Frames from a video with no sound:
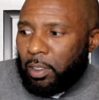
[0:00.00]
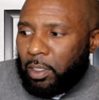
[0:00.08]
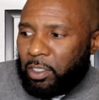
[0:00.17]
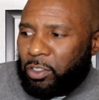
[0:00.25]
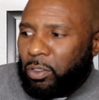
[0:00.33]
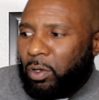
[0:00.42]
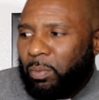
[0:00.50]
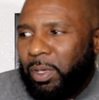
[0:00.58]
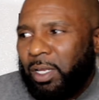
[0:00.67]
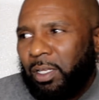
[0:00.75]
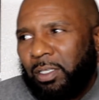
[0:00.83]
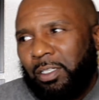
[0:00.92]
cause you know,
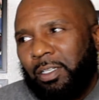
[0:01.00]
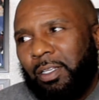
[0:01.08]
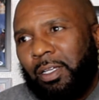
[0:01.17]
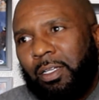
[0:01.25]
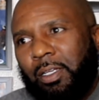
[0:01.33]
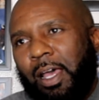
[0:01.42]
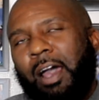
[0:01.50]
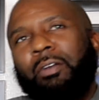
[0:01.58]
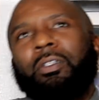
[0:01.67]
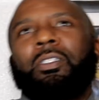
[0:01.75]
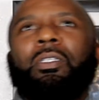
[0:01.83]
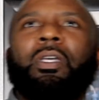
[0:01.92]
man, the
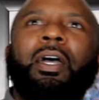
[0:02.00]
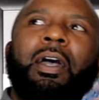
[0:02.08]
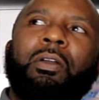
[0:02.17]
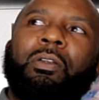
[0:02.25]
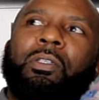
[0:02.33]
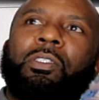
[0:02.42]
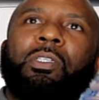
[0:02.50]
outer